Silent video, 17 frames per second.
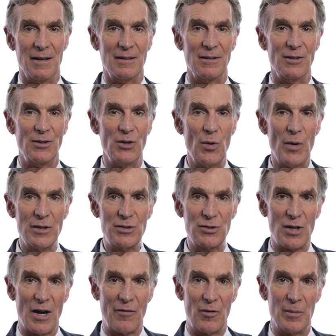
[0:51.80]
And the
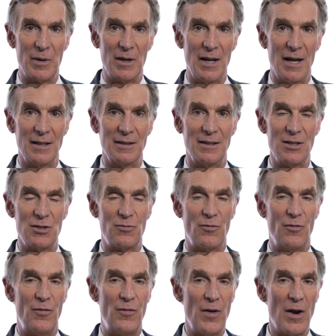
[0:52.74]
US government had
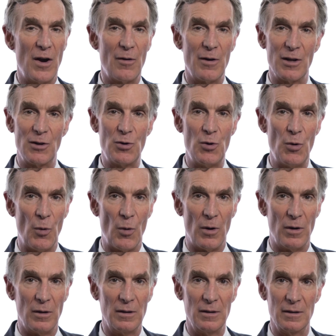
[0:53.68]
these very
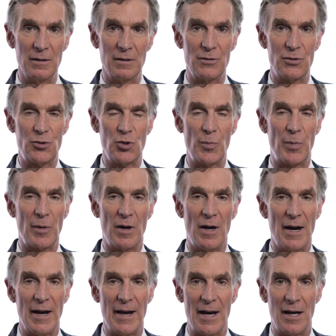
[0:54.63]
cool,
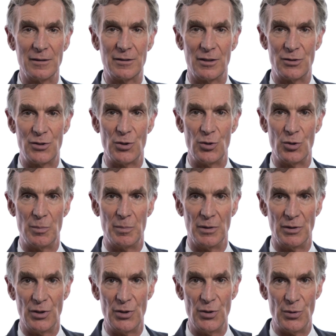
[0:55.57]
super high
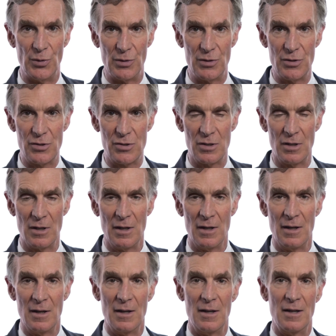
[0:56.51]
altitude balloons,
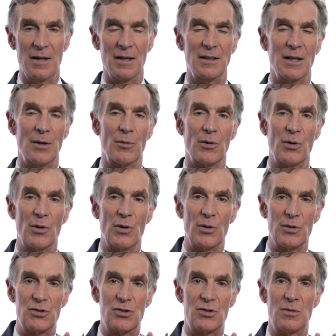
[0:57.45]
and they were
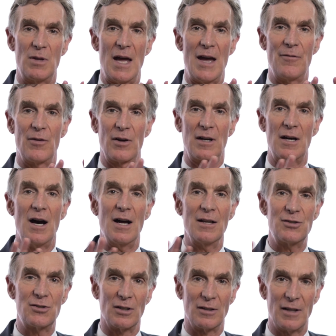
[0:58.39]
going to have a
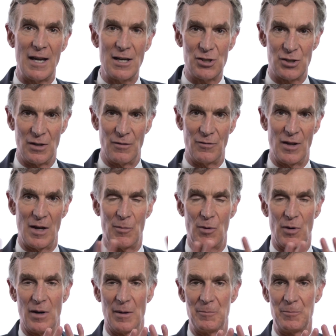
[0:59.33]
constellation of
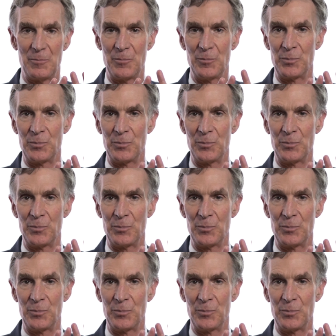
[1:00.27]
them or a